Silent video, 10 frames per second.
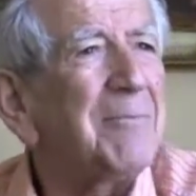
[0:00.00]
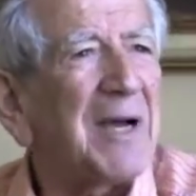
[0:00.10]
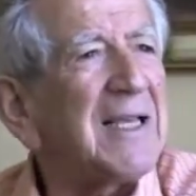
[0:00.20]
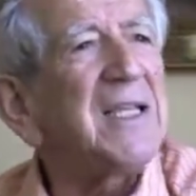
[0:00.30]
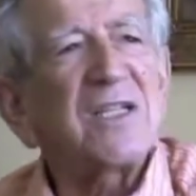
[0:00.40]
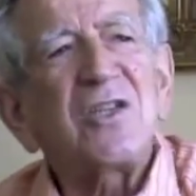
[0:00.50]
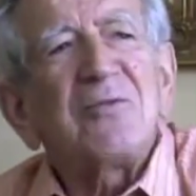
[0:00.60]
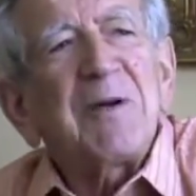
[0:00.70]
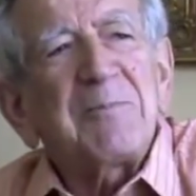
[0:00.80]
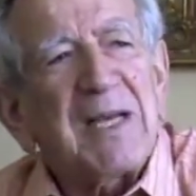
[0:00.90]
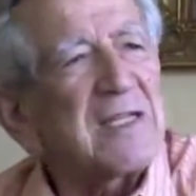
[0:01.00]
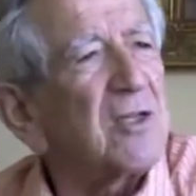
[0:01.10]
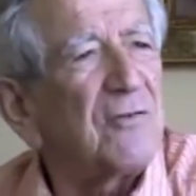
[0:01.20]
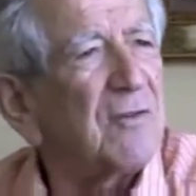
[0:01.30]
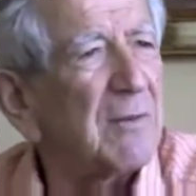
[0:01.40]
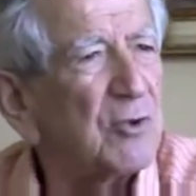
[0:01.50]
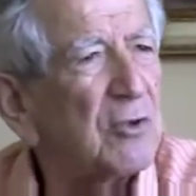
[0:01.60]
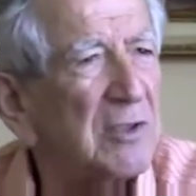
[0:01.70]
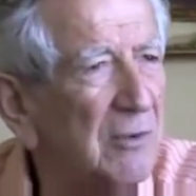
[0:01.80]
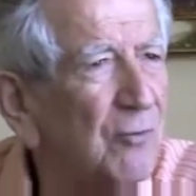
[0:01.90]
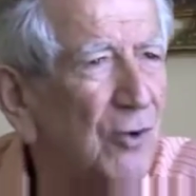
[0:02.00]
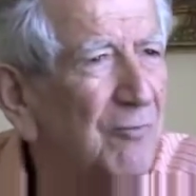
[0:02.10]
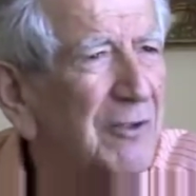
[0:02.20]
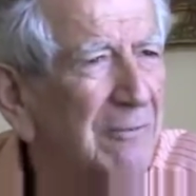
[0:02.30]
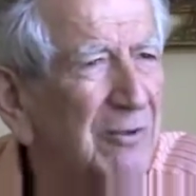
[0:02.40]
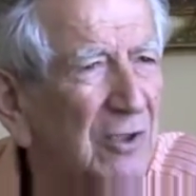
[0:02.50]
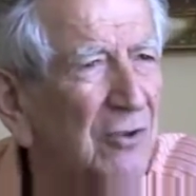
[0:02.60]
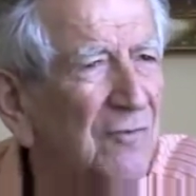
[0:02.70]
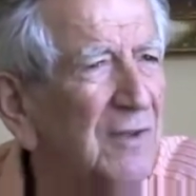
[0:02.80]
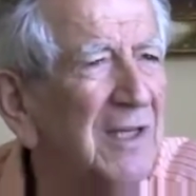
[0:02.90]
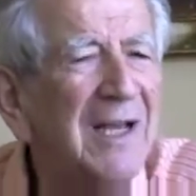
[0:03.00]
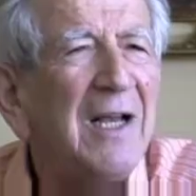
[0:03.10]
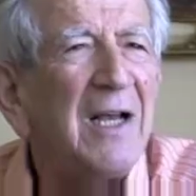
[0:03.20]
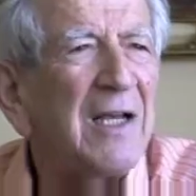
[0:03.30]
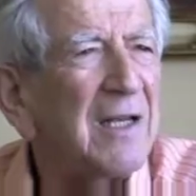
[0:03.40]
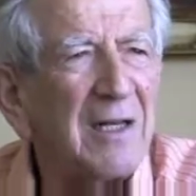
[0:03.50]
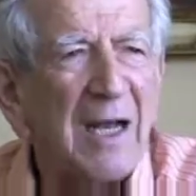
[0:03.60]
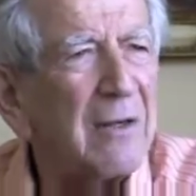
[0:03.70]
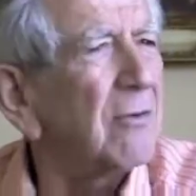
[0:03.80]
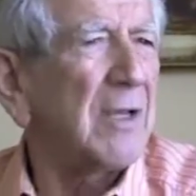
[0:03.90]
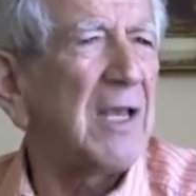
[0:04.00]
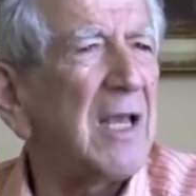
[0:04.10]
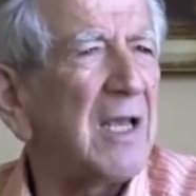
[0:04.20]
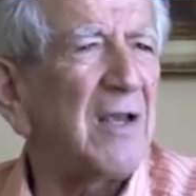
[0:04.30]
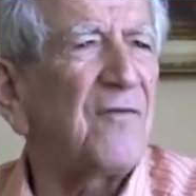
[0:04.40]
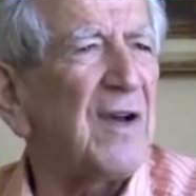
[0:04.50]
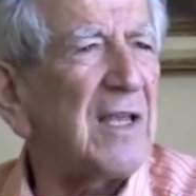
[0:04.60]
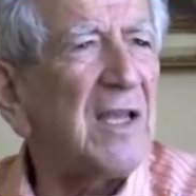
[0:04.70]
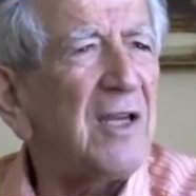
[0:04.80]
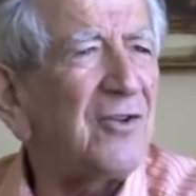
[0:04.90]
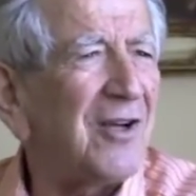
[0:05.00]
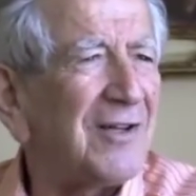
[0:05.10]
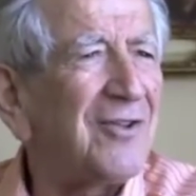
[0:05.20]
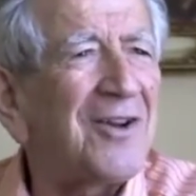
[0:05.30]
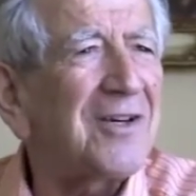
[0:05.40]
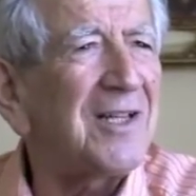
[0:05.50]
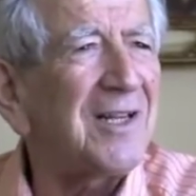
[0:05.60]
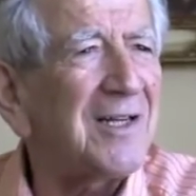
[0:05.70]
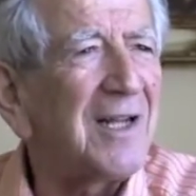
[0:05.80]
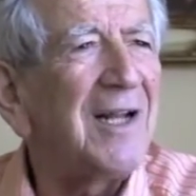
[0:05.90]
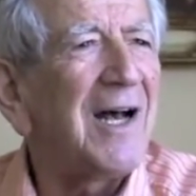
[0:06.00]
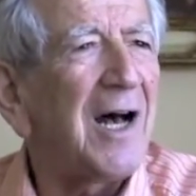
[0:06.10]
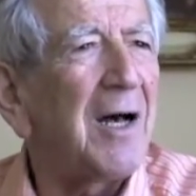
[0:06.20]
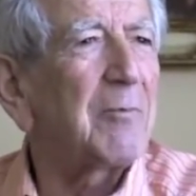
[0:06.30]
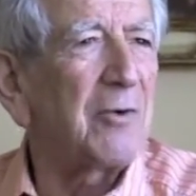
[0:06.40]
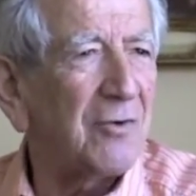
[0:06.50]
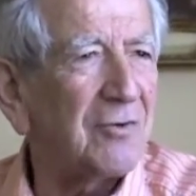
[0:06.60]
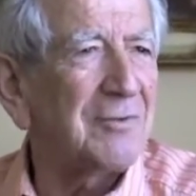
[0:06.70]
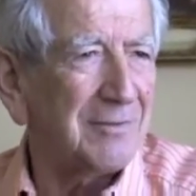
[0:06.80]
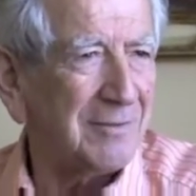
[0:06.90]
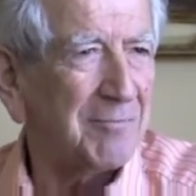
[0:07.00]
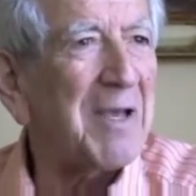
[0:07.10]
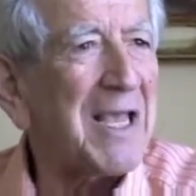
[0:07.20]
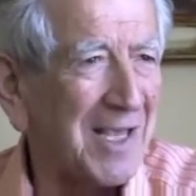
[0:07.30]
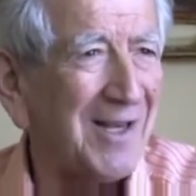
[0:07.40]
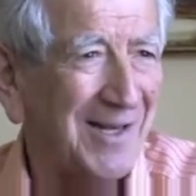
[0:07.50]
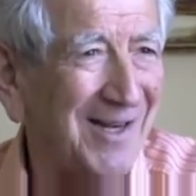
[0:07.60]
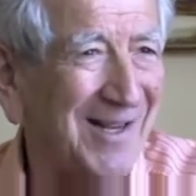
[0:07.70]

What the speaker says: By Easter, by Passover, I'm sure the war will be over. And I don't care if I eat or I don't eat, I'm going to make it.